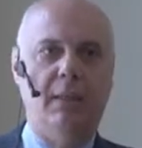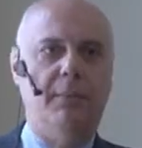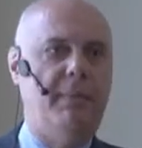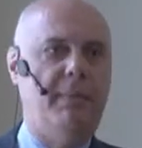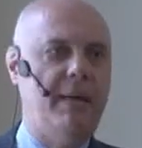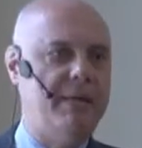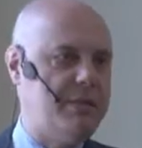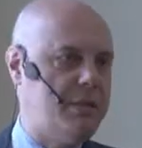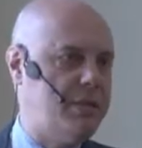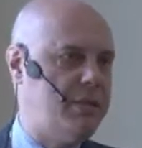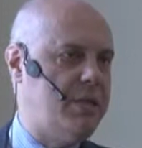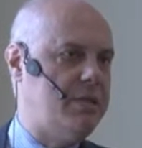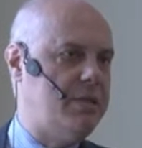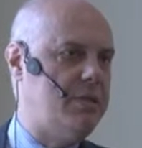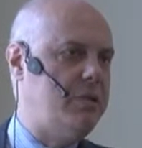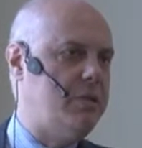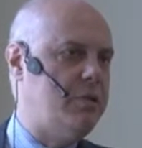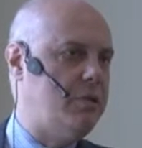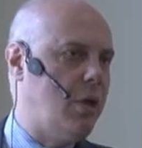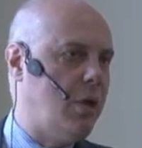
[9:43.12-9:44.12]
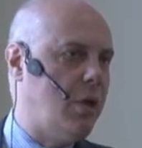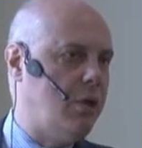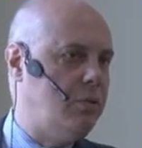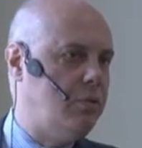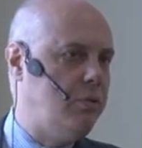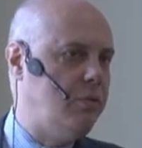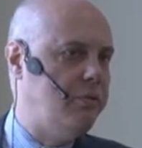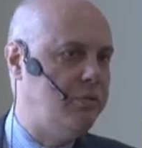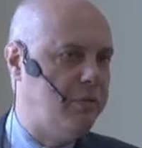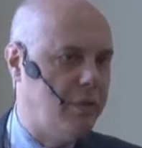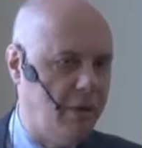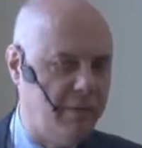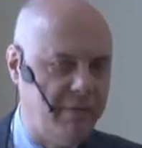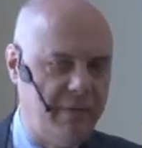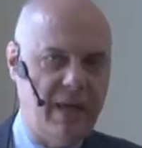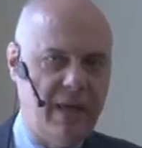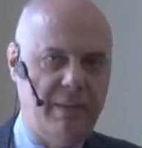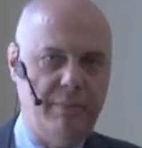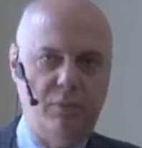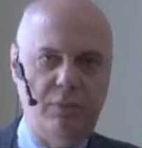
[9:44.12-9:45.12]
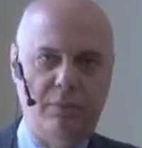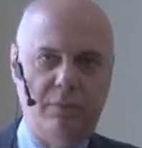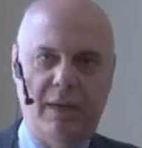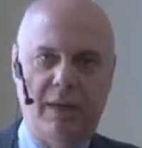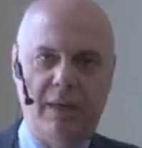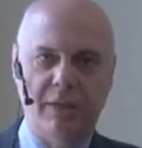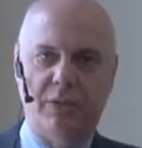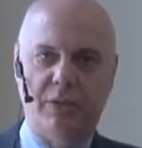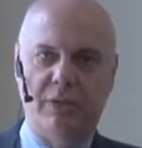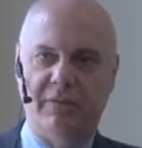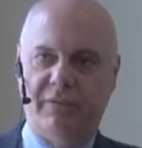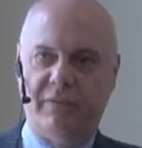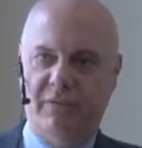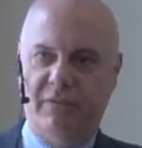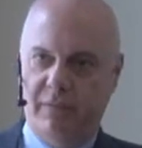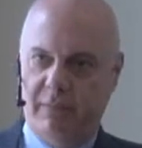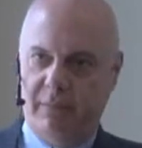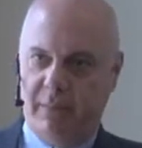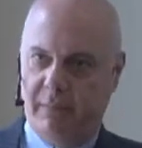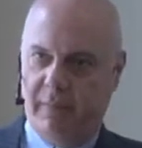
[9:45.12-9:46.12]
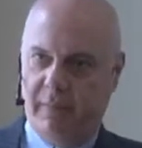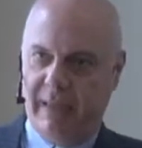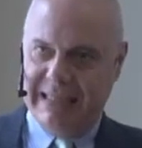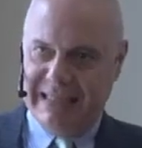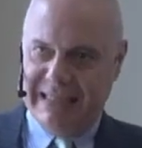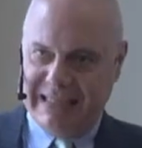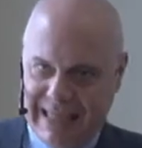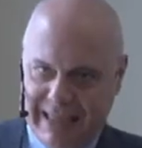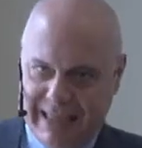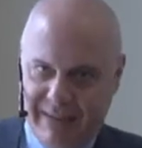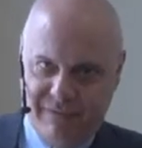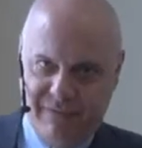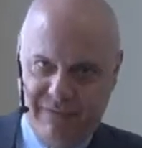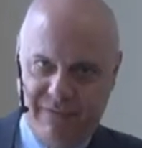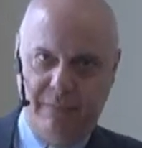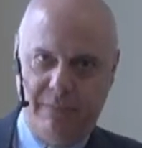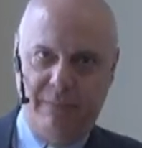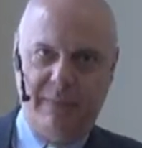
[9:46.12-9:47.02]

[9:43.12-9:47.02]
My suggestion is not to involve them too much on the fulfillment by itself,